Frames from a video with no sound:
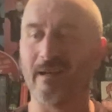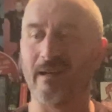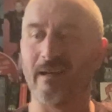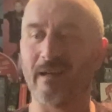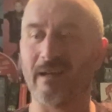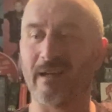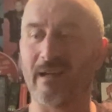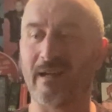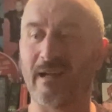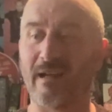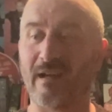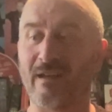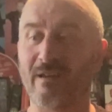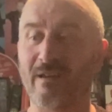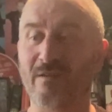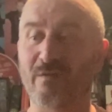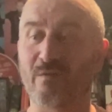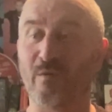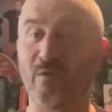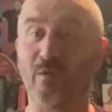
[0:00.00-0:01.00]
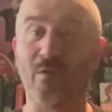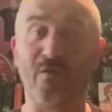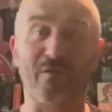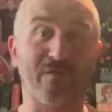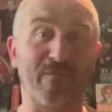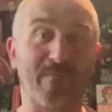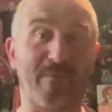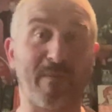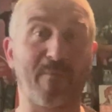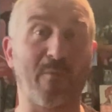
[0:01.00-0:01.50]
So lots
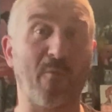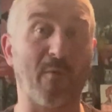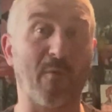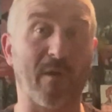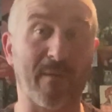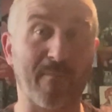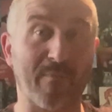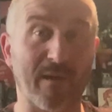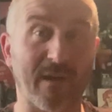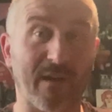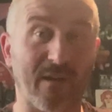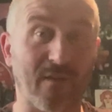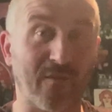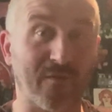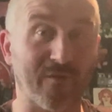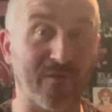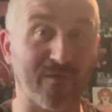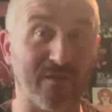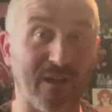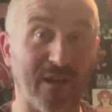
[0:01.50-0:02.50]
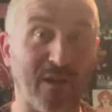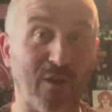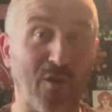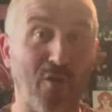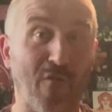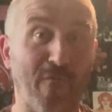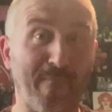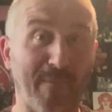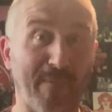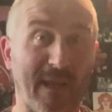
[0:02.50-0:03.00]
of people wearing bright colours and a
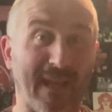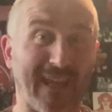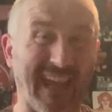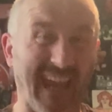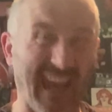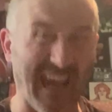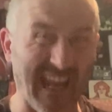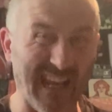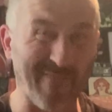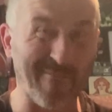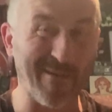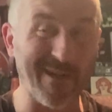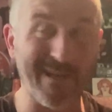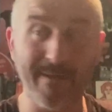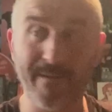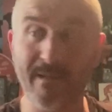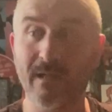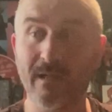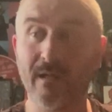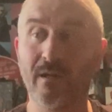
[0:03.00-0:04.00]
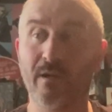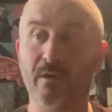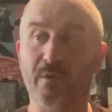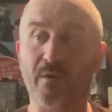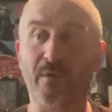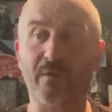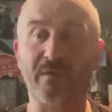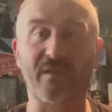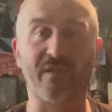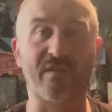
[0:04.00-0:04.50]
lot of pink anyway.
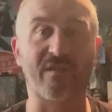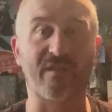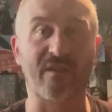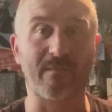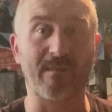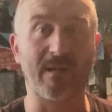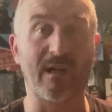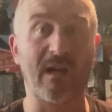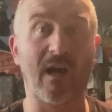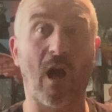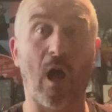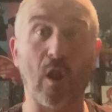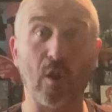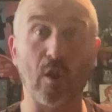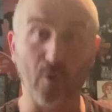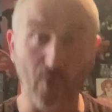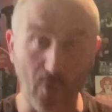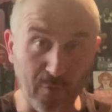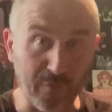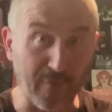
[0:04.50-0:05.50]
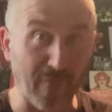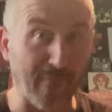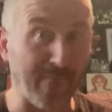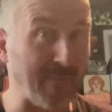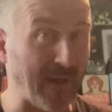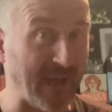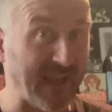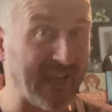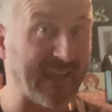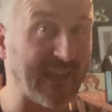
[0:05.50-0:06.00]
Got to the cinema, a lot of
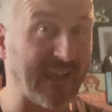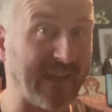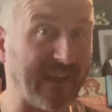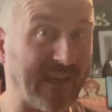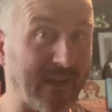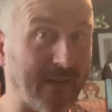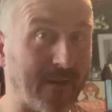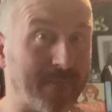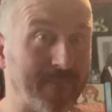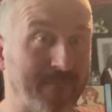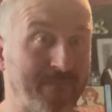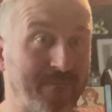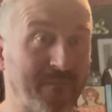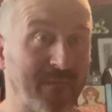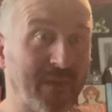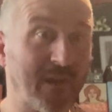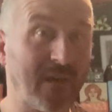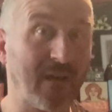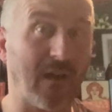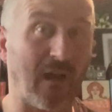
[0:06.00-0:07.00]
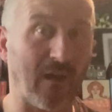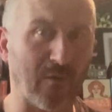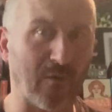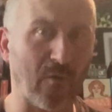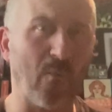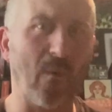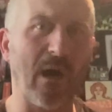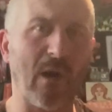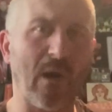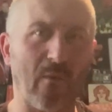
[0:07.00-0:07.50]
pink in there. I
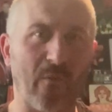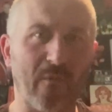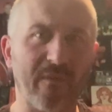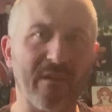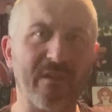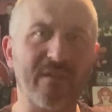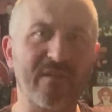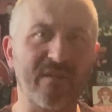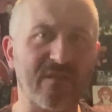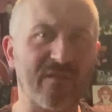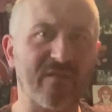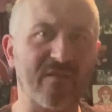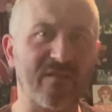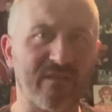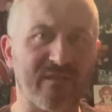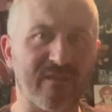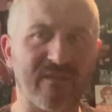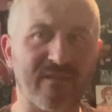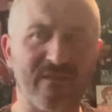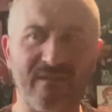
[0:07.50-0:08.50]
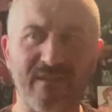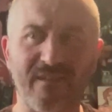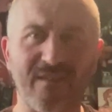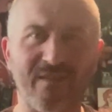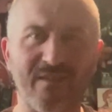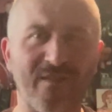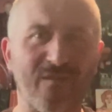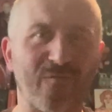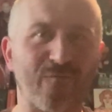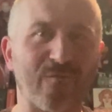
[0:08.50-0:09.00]
thought, wow, this
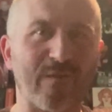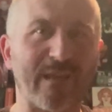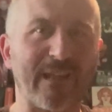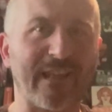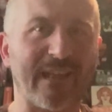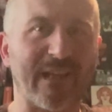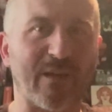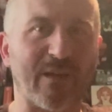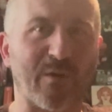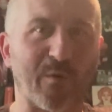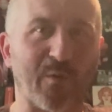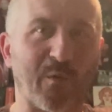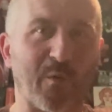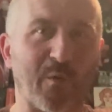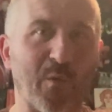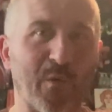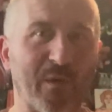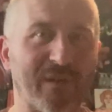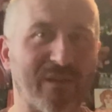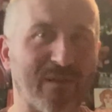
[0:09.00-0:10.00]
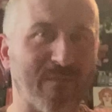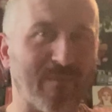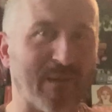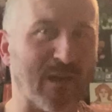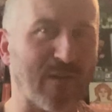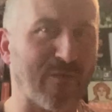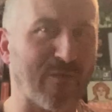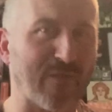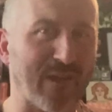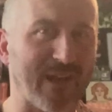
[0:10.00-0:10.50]
is really going to be
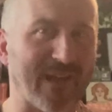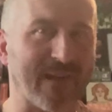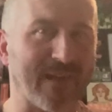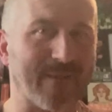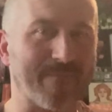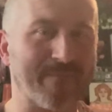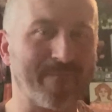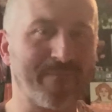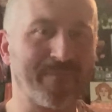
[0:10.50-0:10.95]
a thing.